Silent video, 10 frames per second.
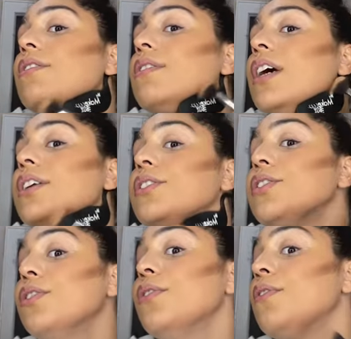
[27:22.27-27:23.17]
go like
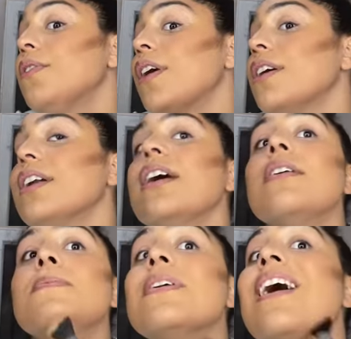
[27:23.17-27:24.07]
too far
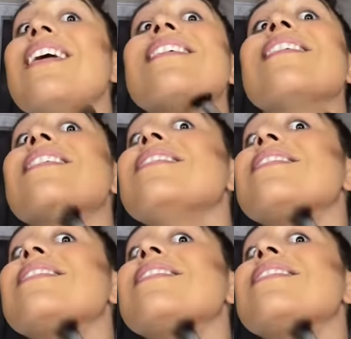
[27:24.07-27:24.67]
down but I kind